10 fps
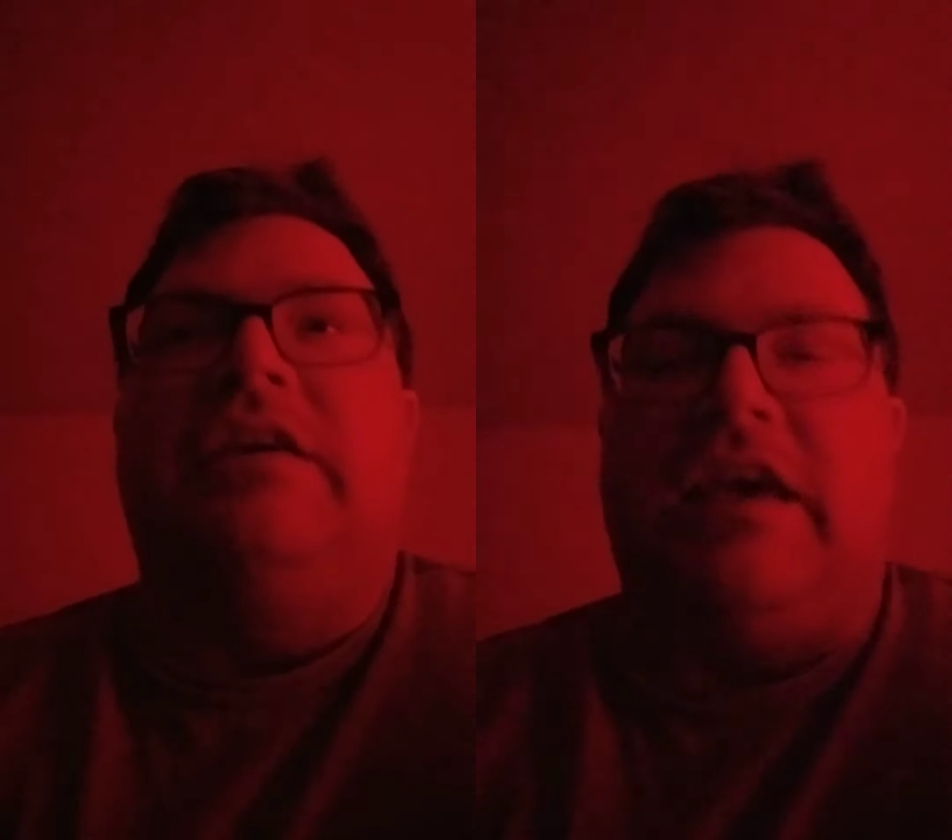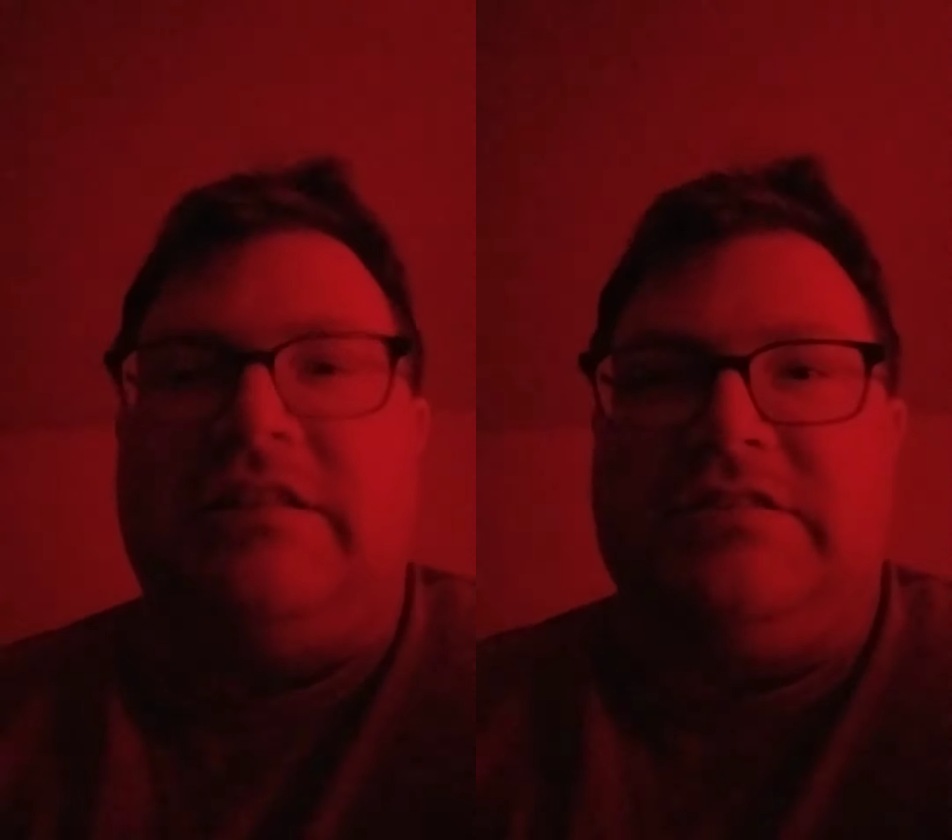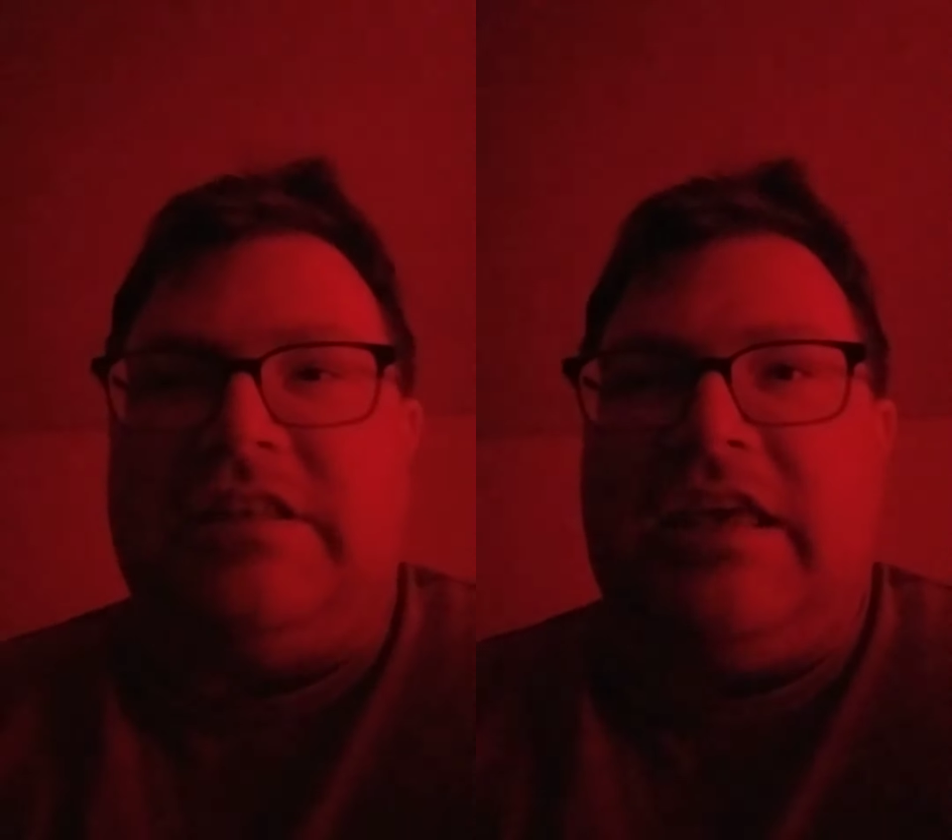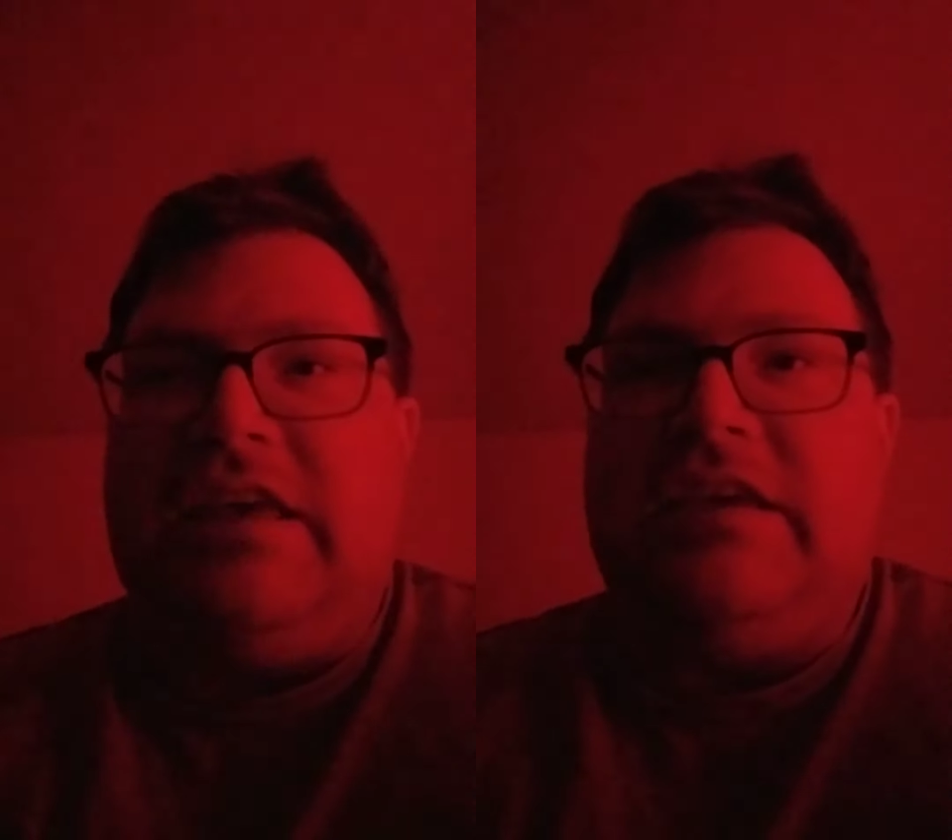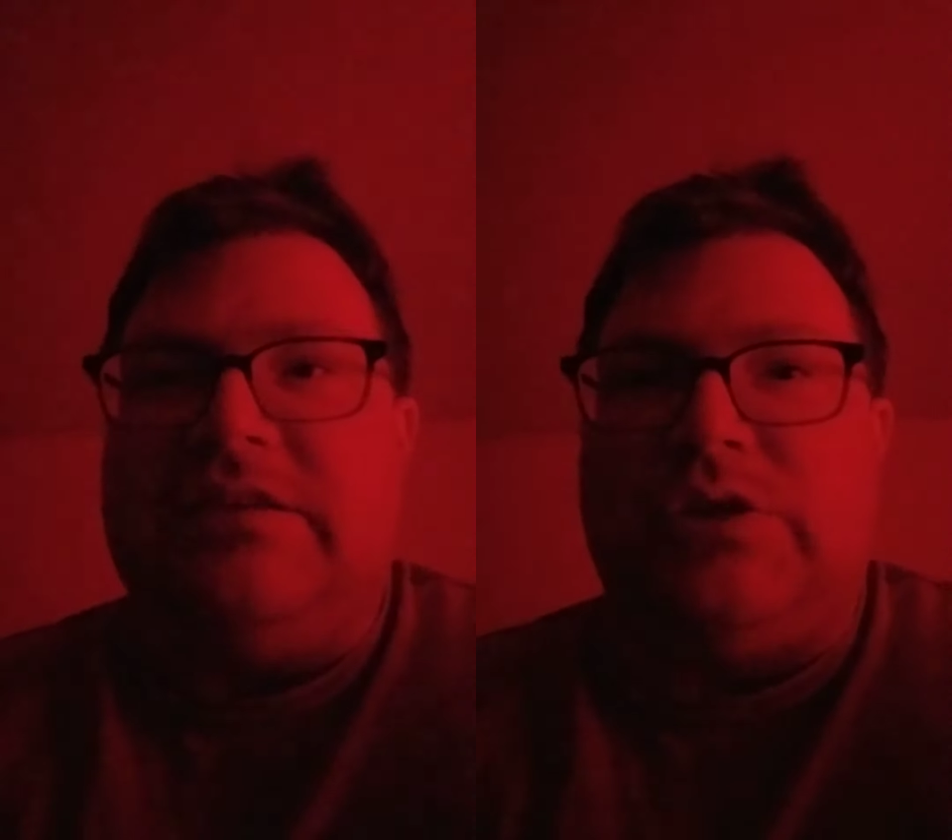And today
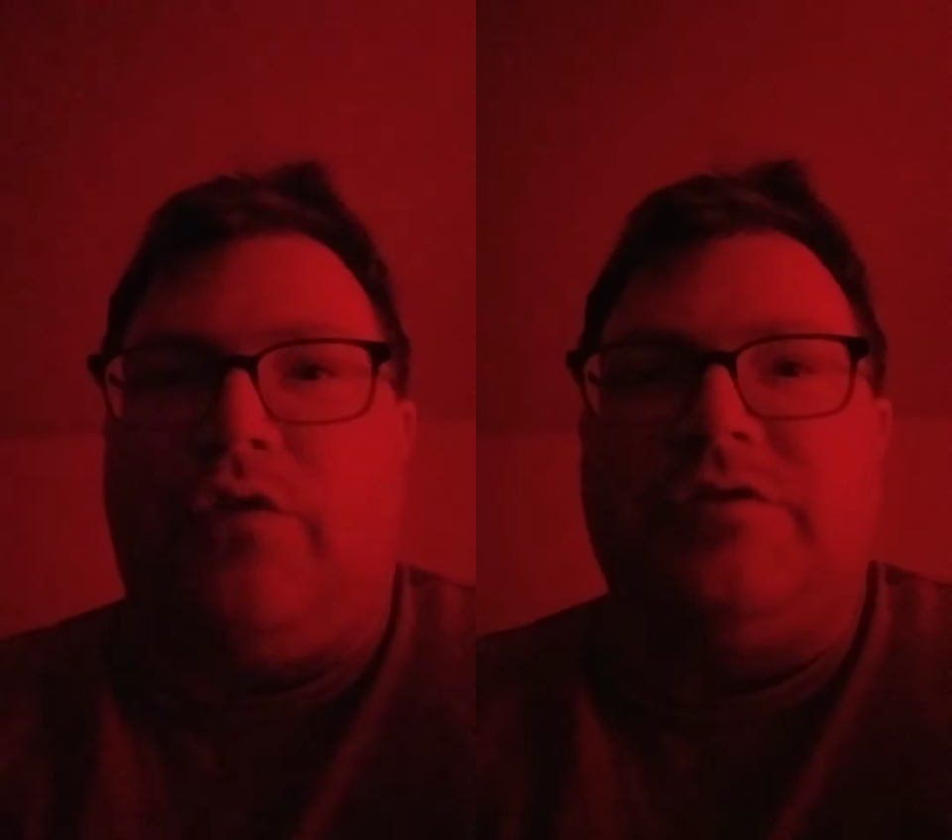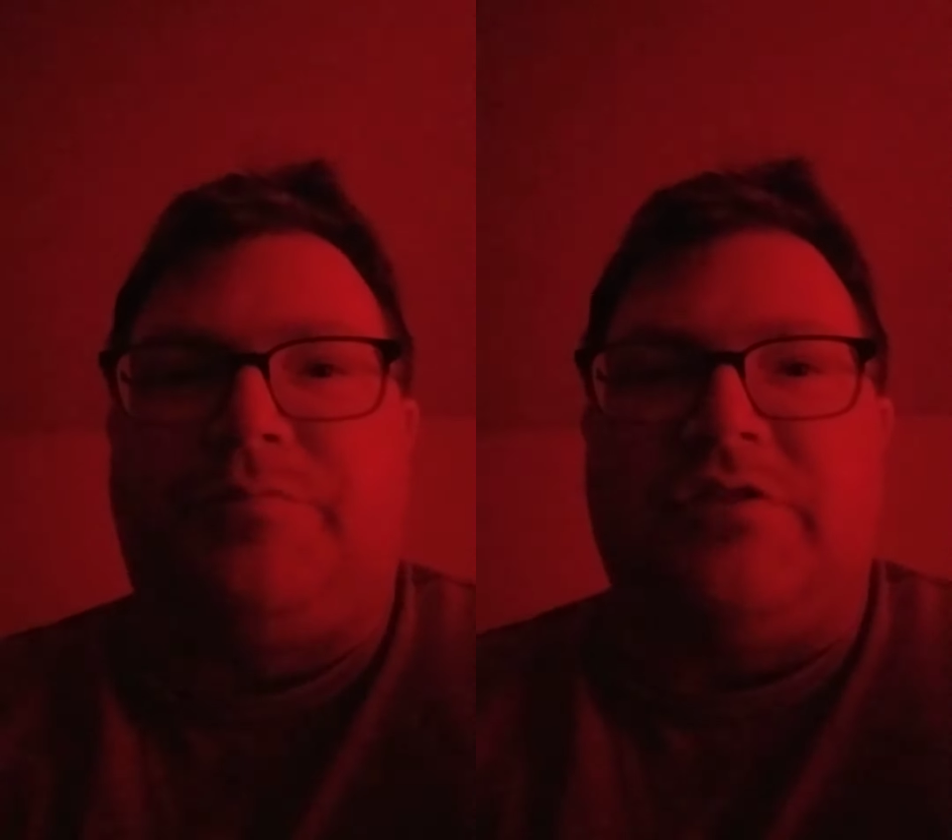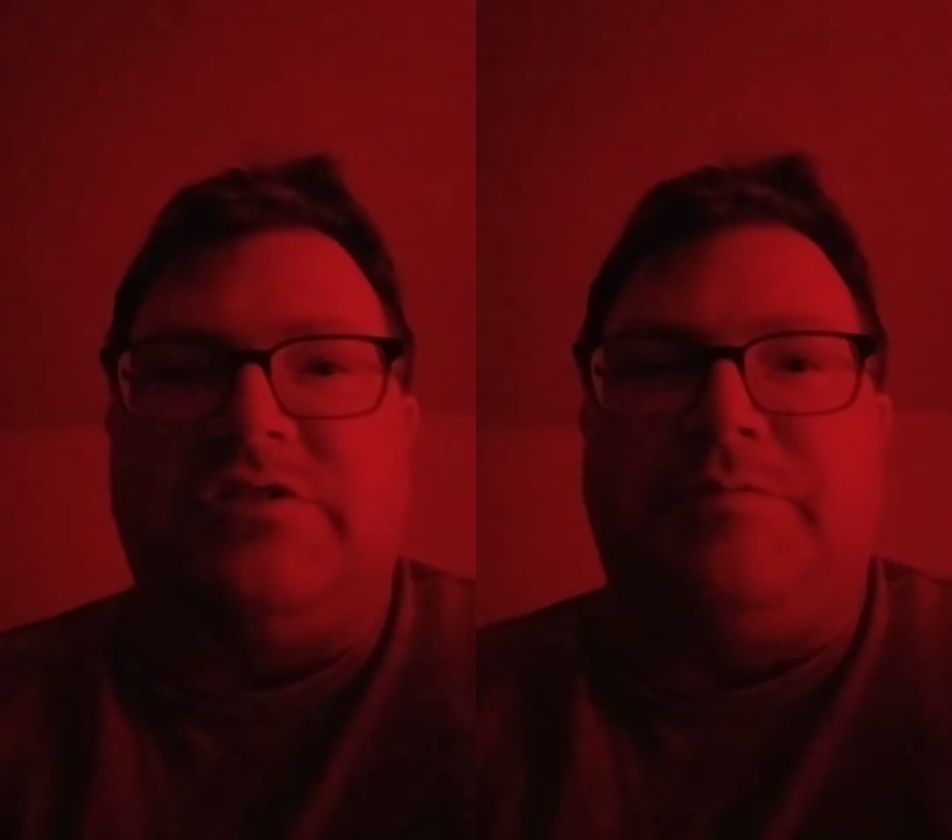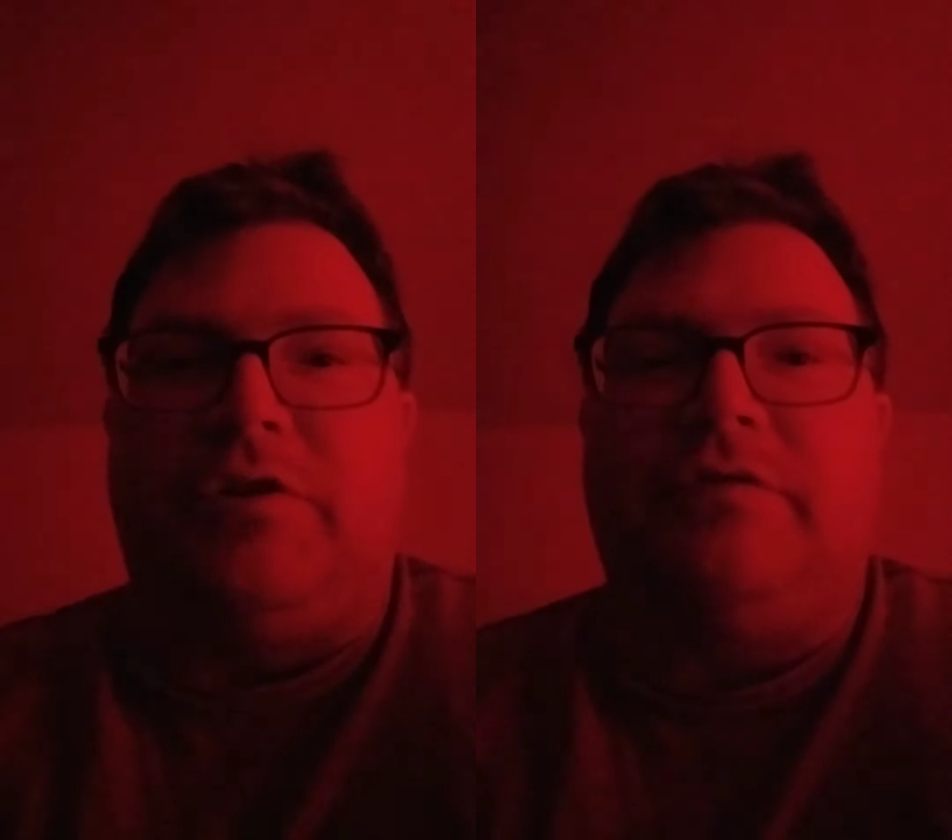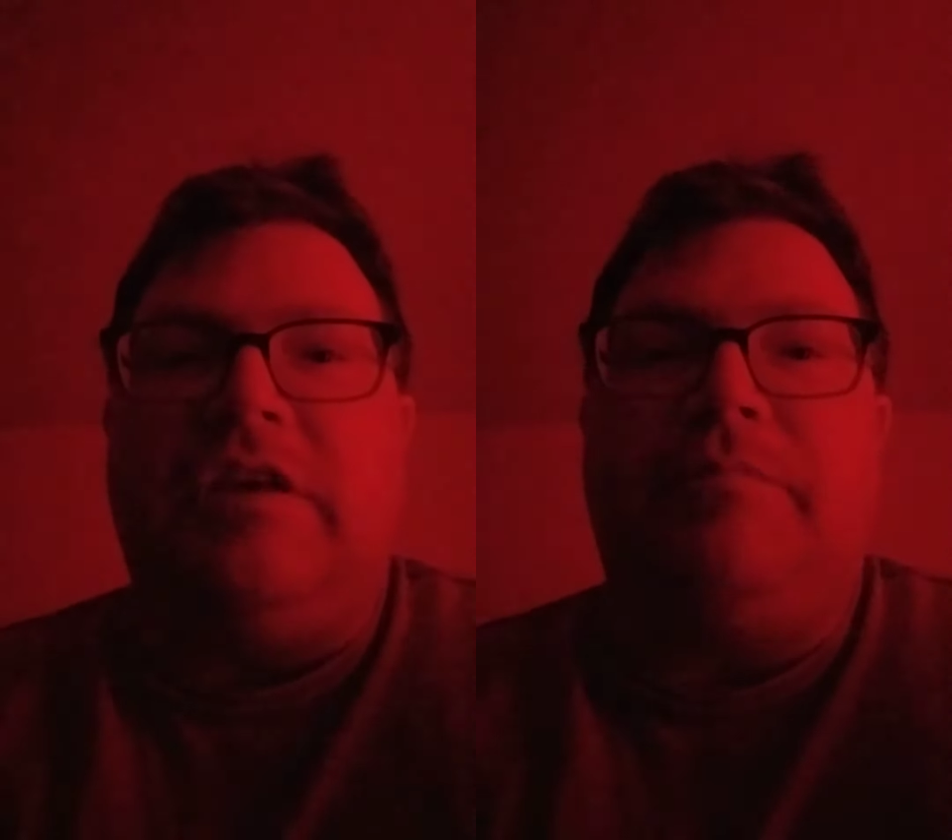is Elvis Presley's
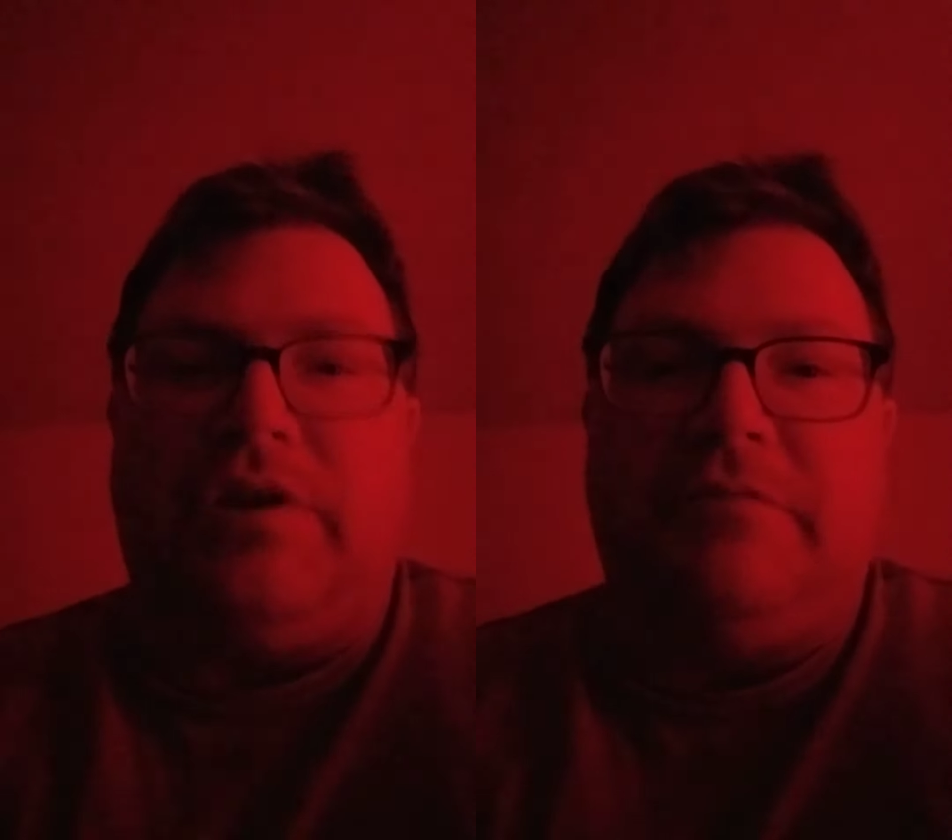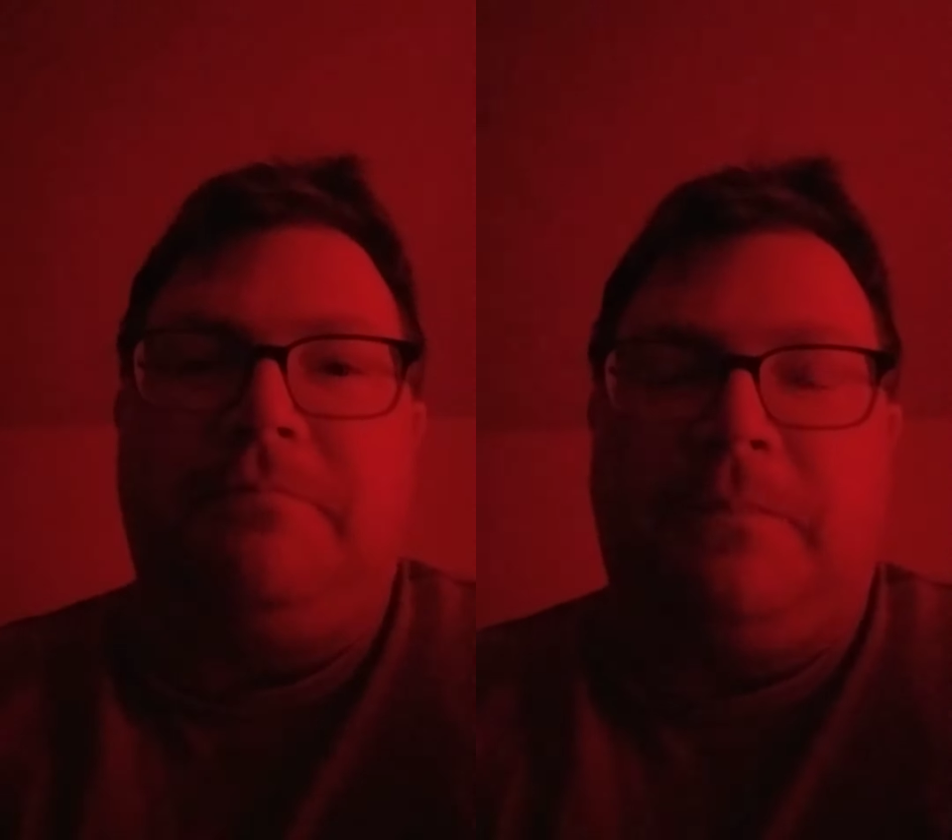birthday, but